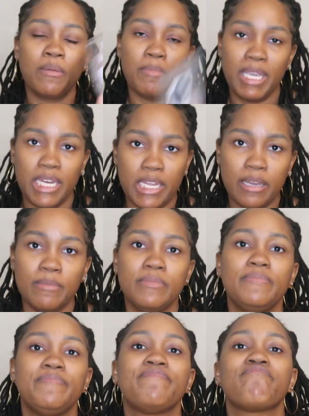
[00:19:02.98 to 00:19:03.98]
to medium.
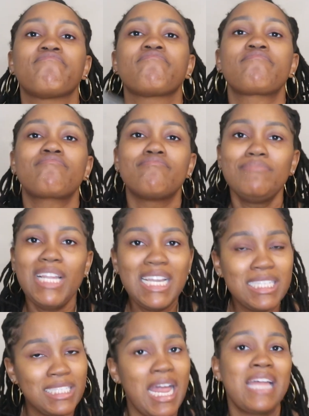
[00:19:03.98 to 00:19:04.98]

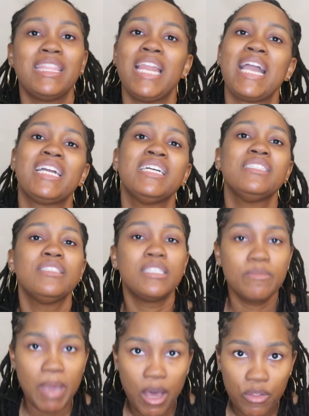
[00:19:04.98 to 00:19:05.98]
It's not that I couldn't
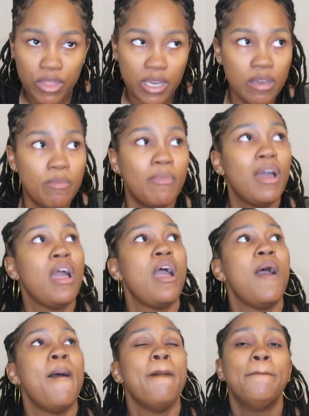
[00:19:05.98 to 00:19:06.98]
smell them,
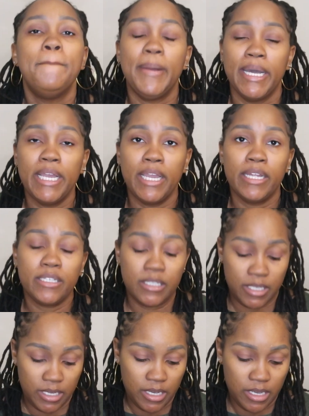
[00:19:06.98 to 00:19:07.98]
but
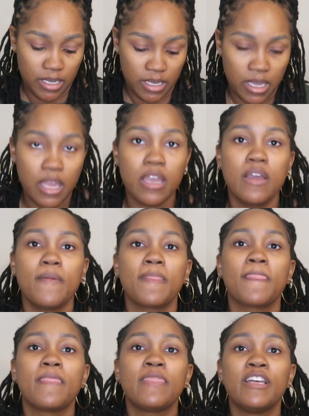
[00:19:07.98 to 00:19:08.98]

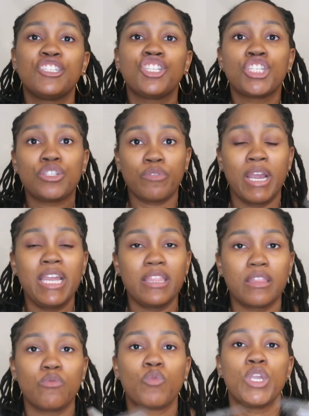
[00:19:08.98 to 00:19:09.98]
the
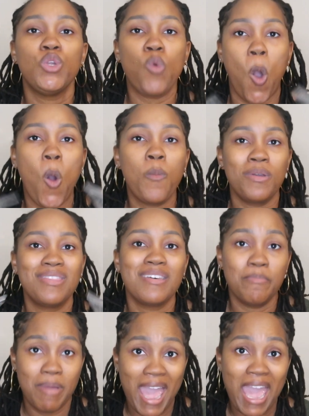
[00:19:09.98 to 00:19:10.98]
strength when you open the
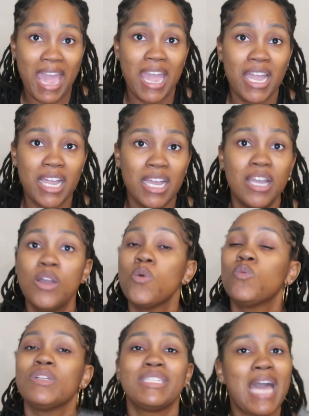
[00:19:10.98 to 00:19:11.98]
bag
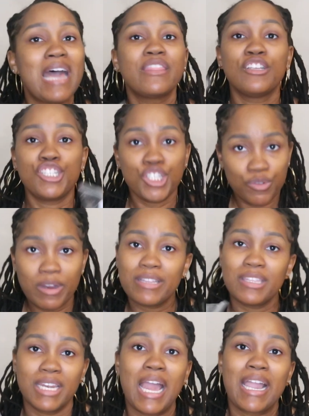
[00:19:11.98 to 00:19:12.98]
was not the
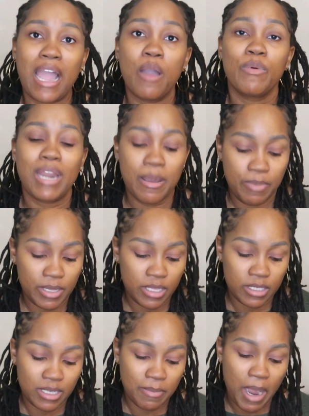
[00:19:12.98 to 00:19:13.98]
strength that I got when I put
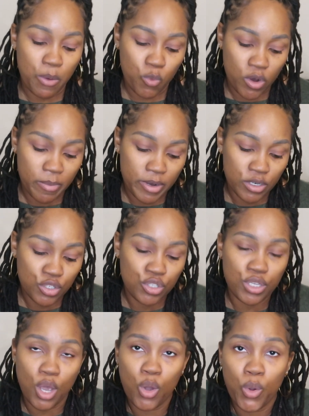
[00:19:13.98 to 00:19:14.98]
this in my warmer.
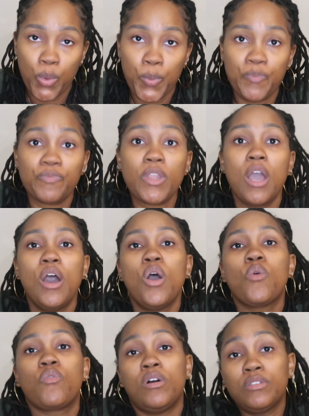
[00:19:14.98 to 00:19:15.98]
So
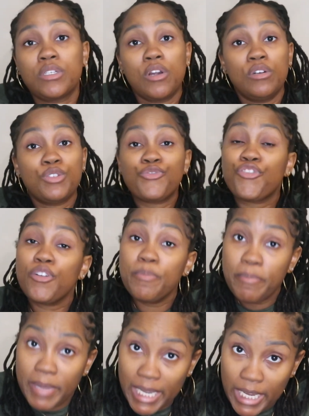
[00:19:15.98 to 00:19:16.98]
Rose Girls for
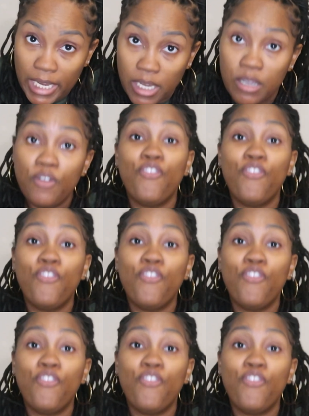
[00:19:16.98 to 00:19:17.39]
me